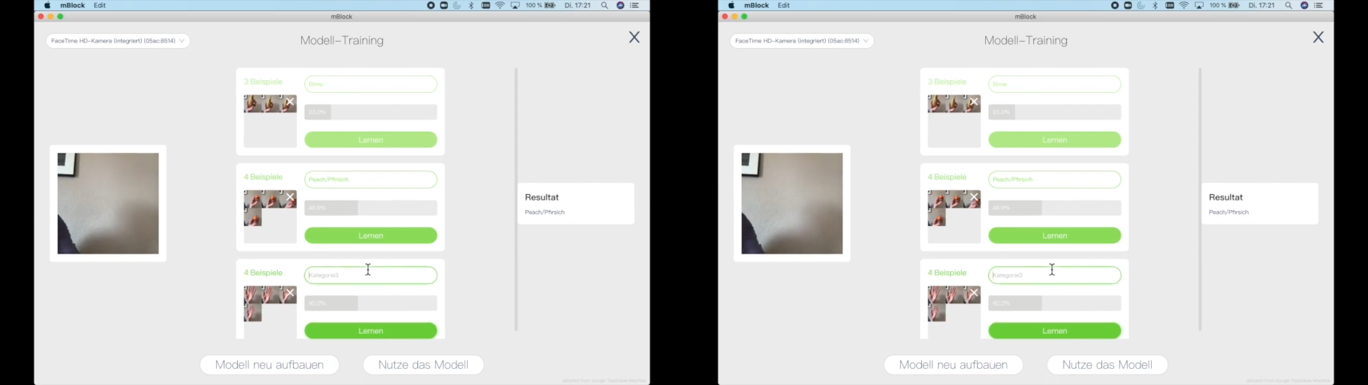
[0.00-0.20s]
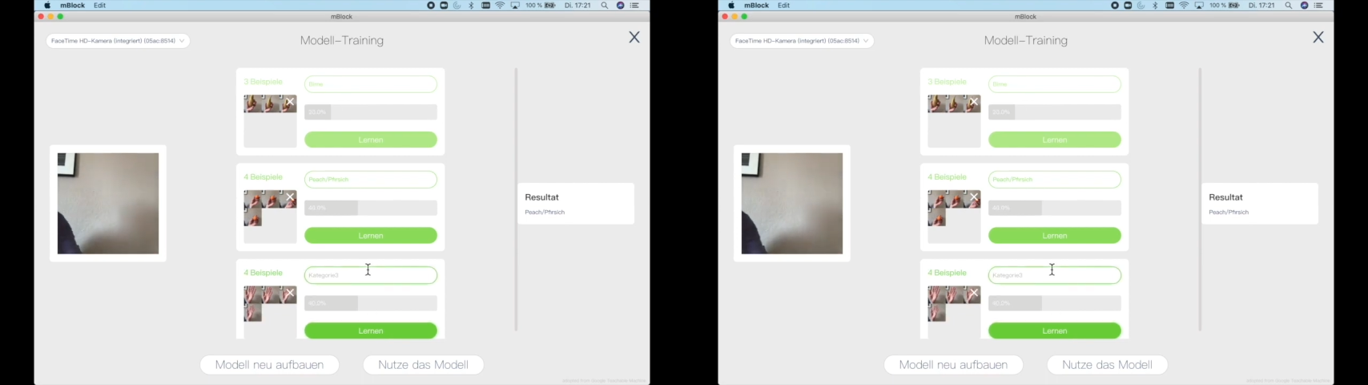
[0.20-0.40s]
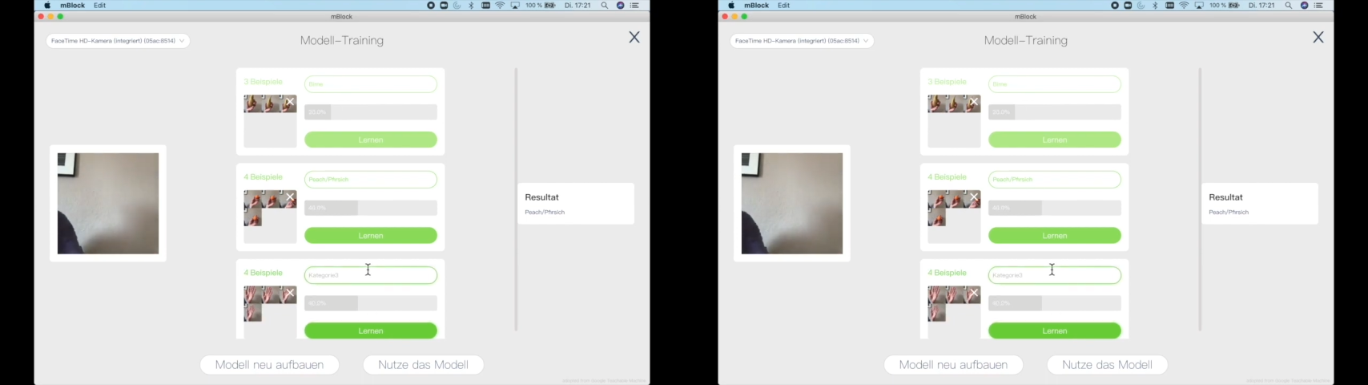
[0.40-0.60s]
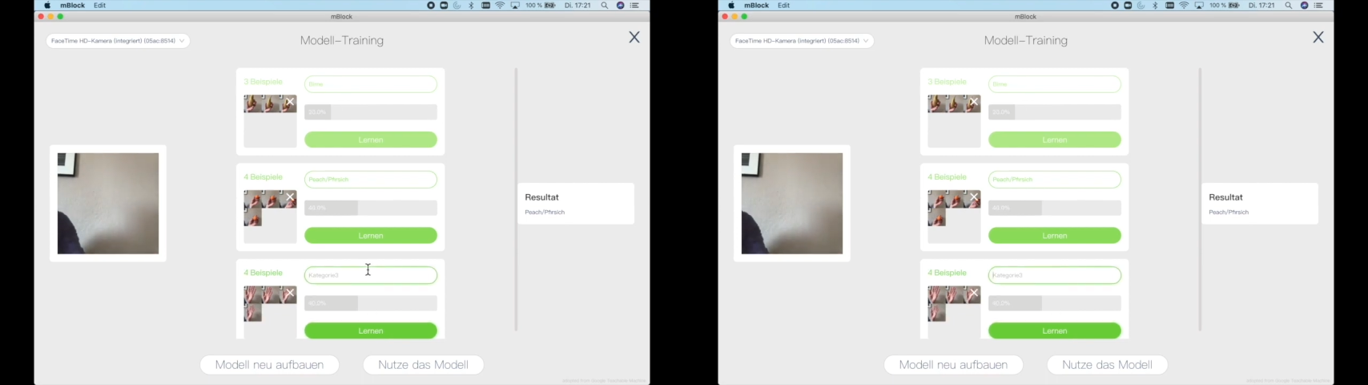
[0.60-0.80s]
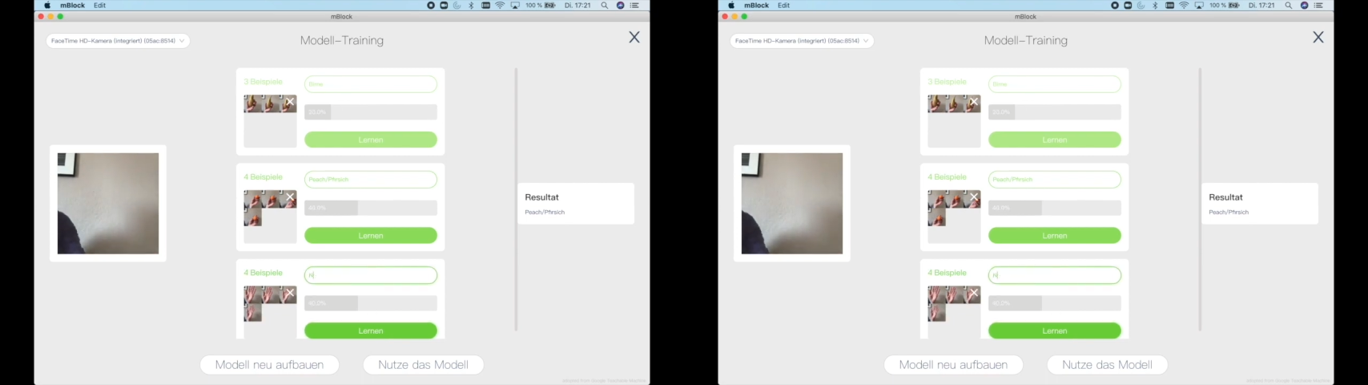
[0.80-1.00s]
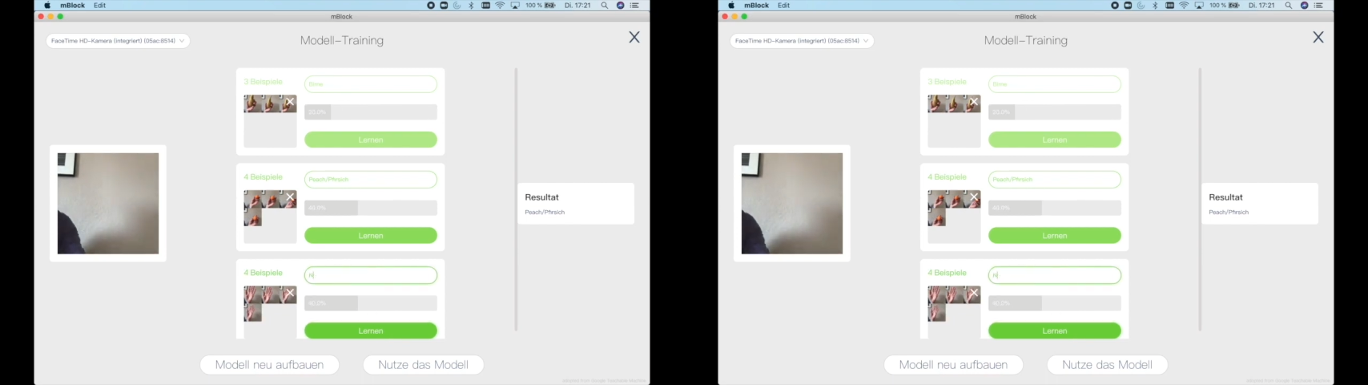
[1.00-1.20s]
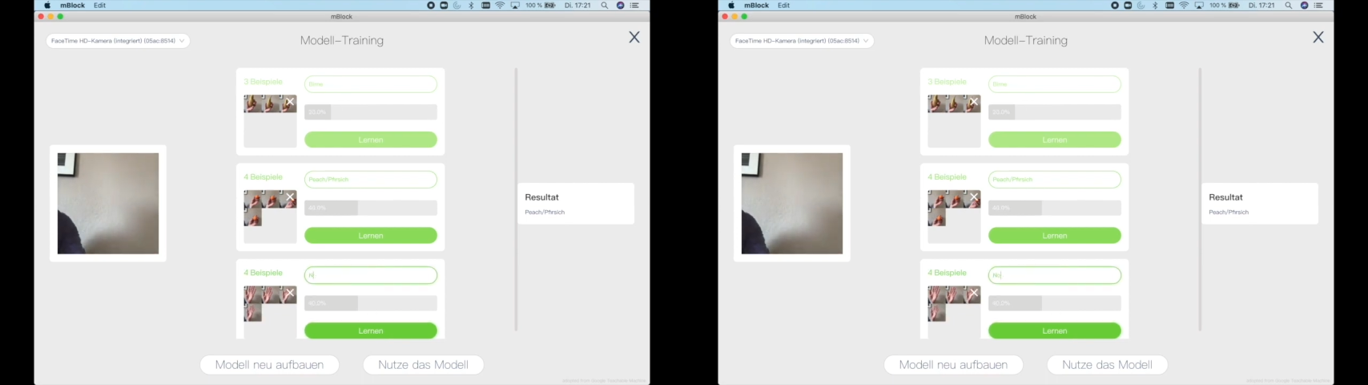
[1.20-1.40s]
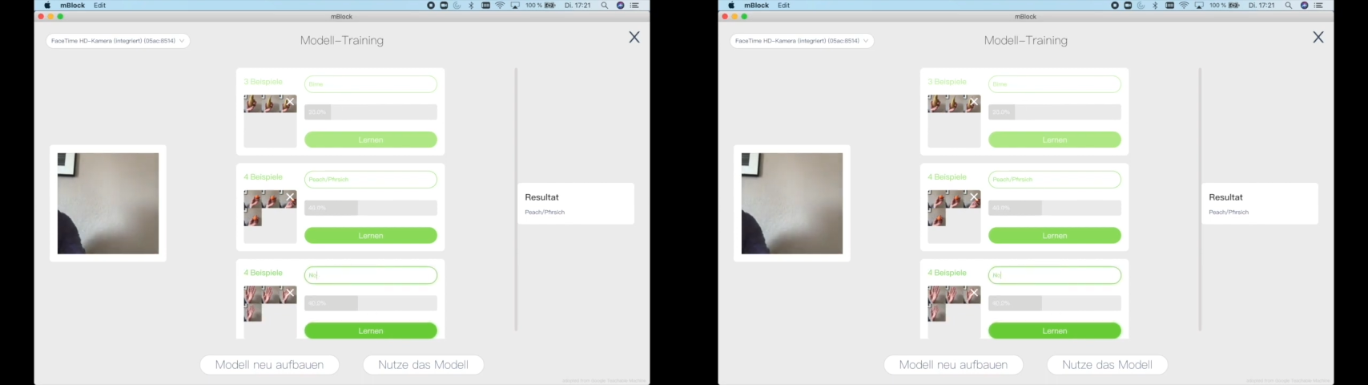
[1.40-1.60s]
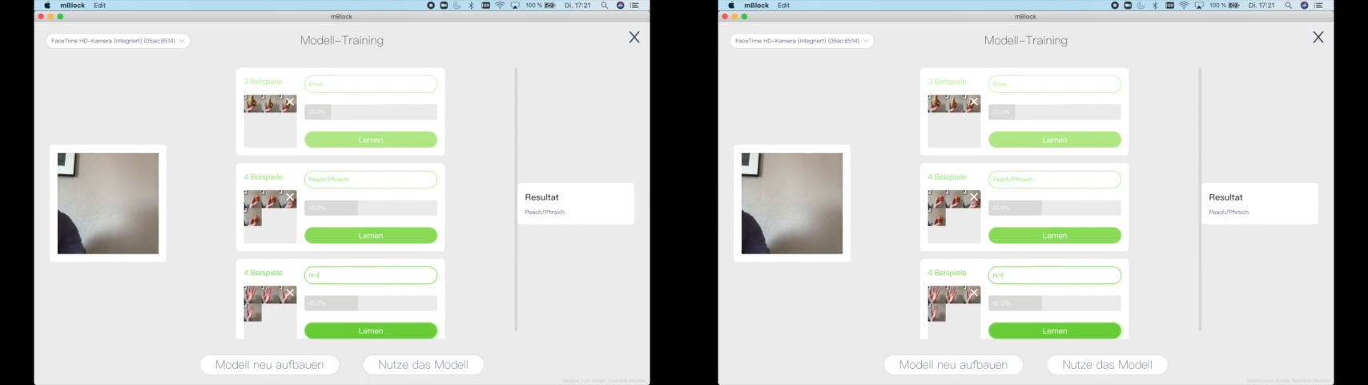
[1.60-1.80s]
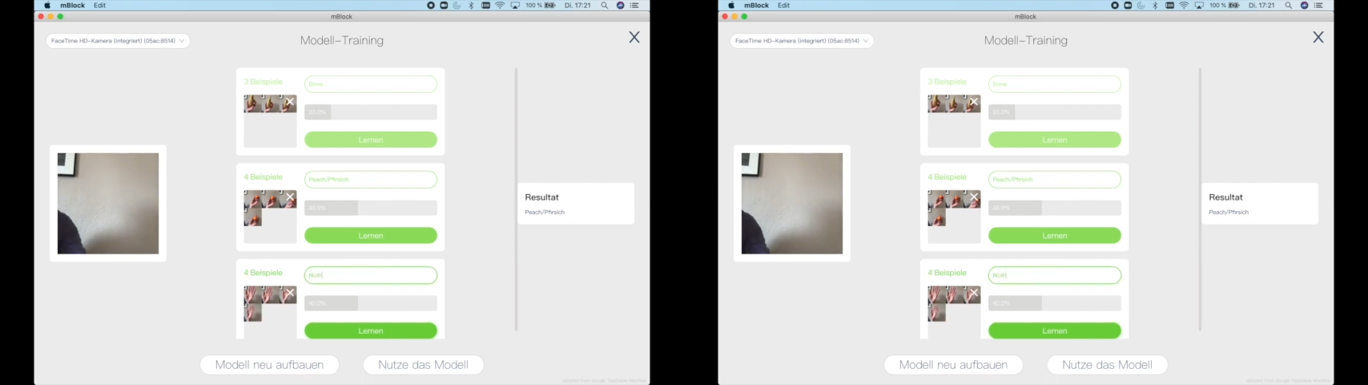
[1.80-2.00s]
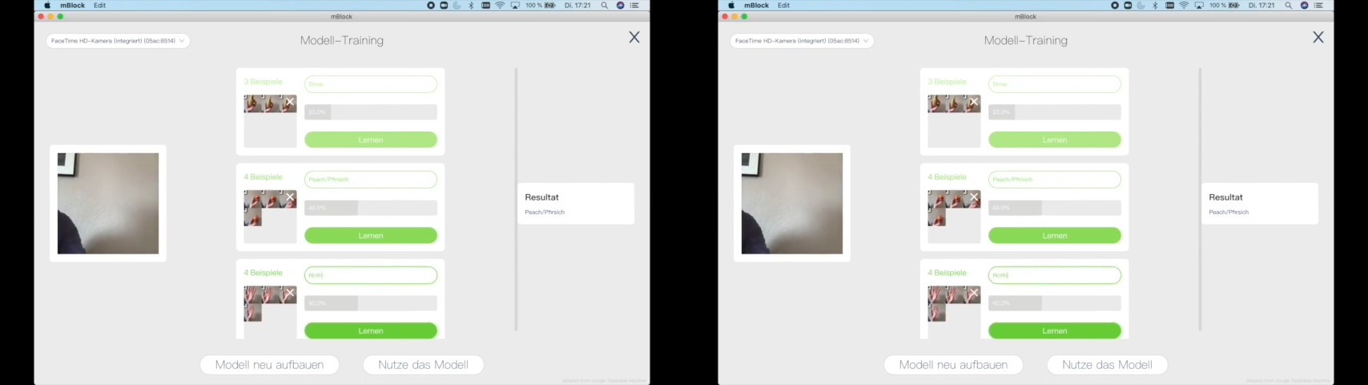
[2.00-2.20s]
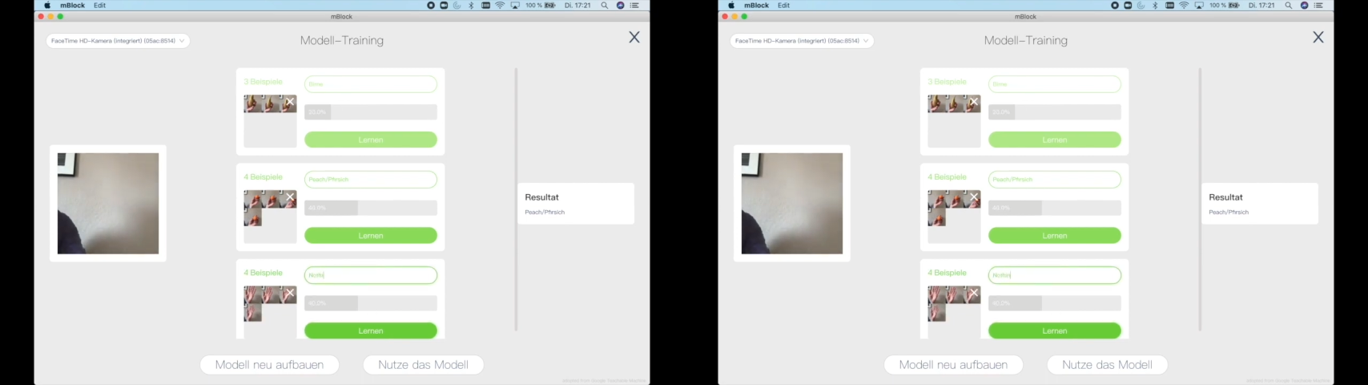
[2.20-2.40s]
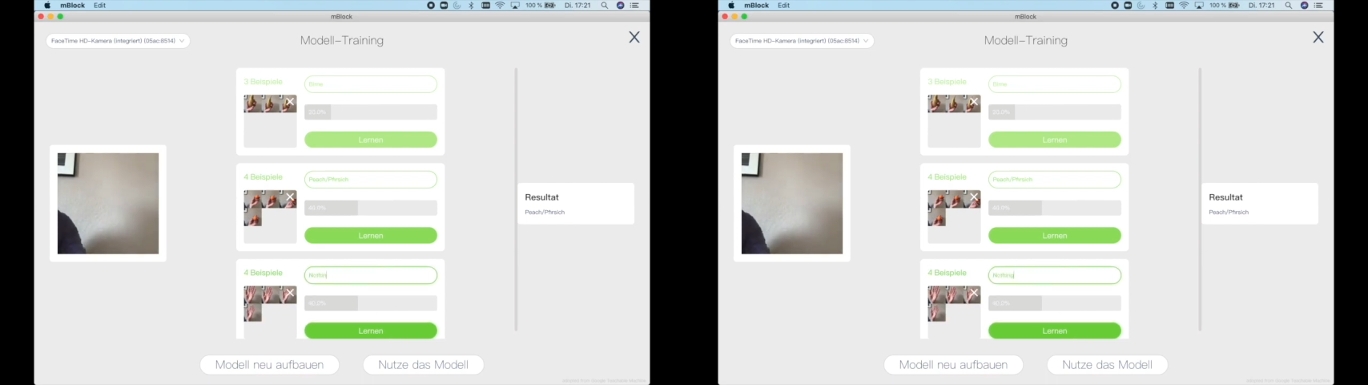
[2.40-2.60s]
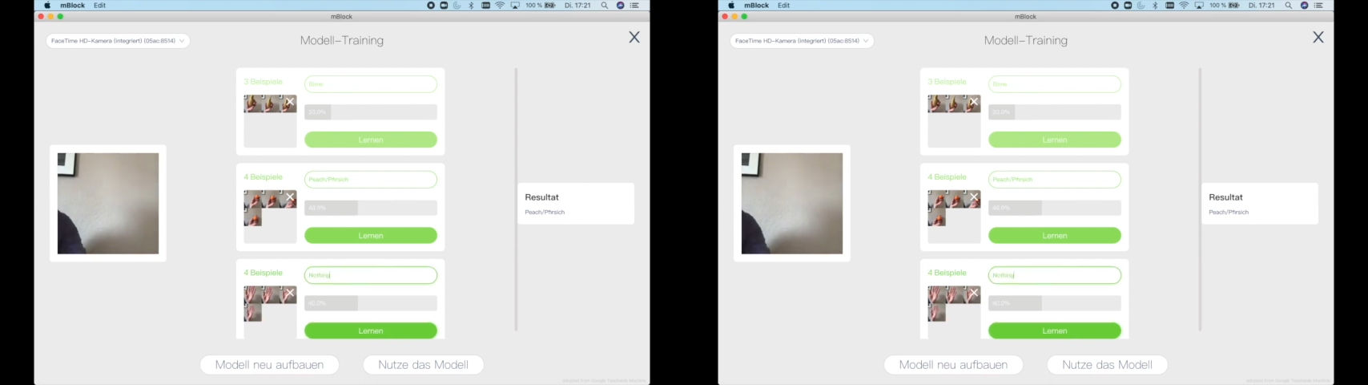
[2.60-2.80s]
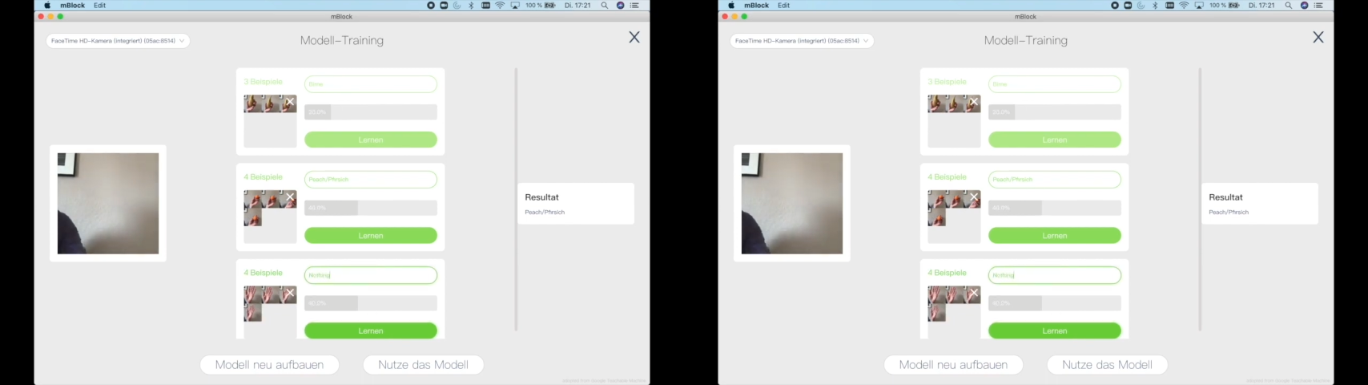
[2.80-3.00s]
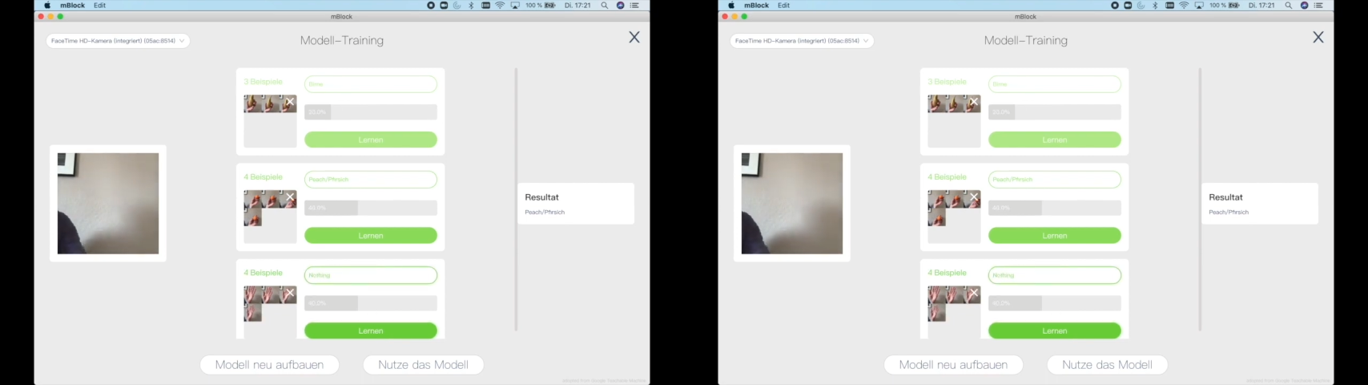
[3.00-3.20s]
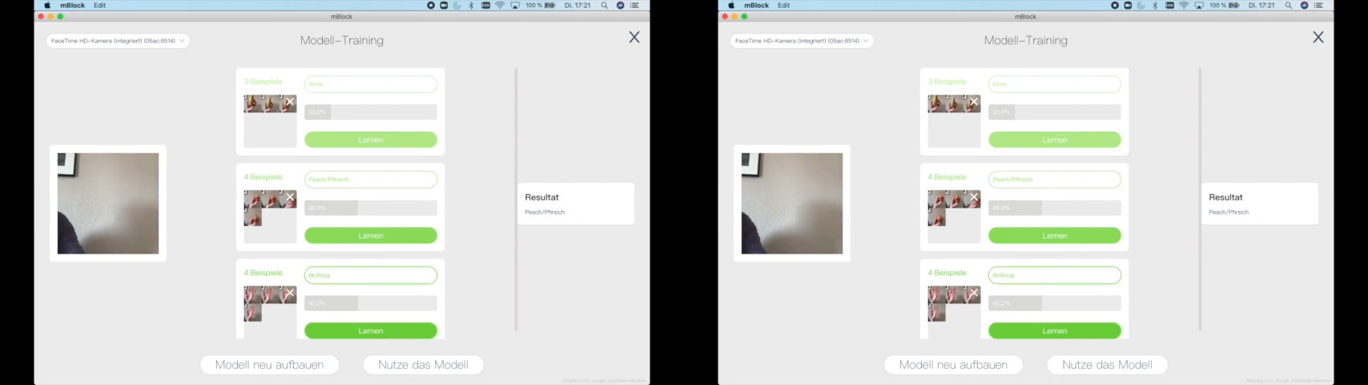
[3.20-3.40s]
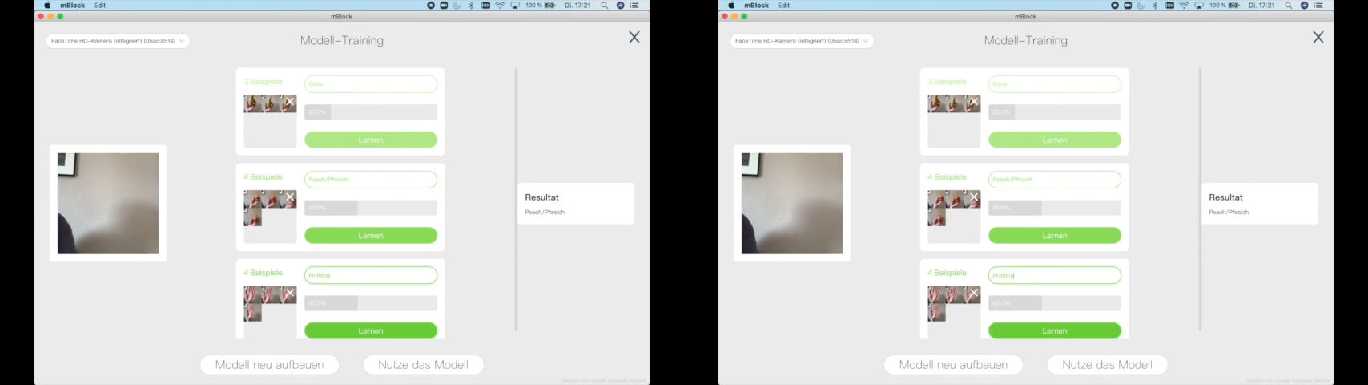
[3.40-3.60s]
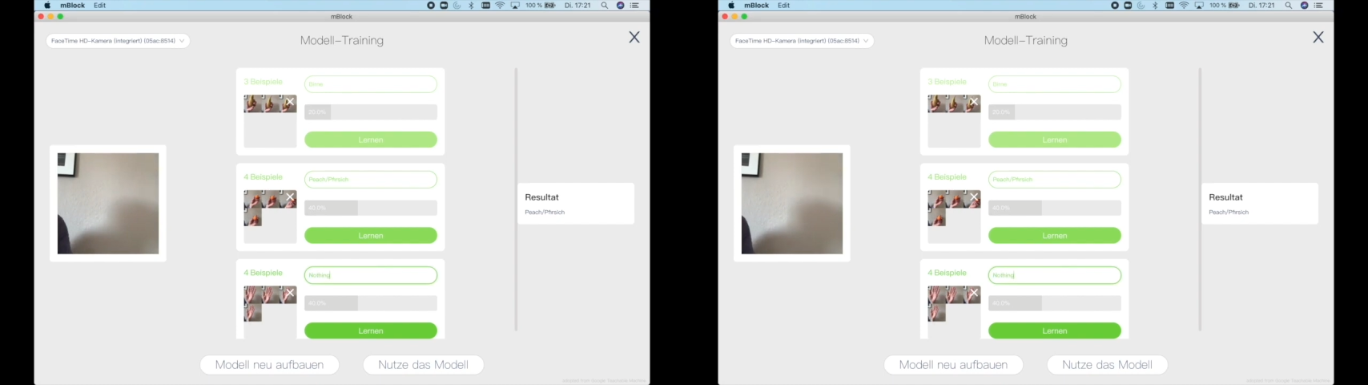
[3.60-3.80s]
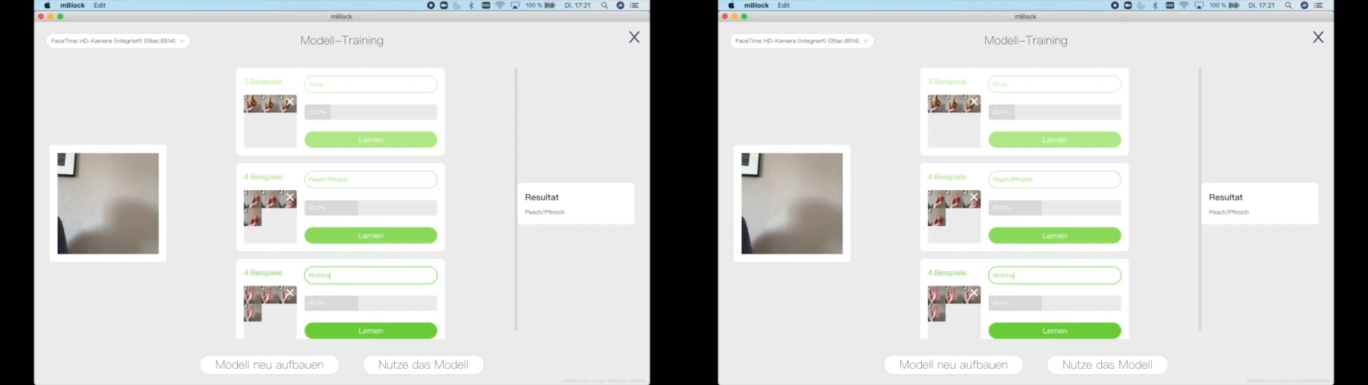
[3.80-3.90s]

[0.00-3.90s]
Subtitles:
(no speaker visible)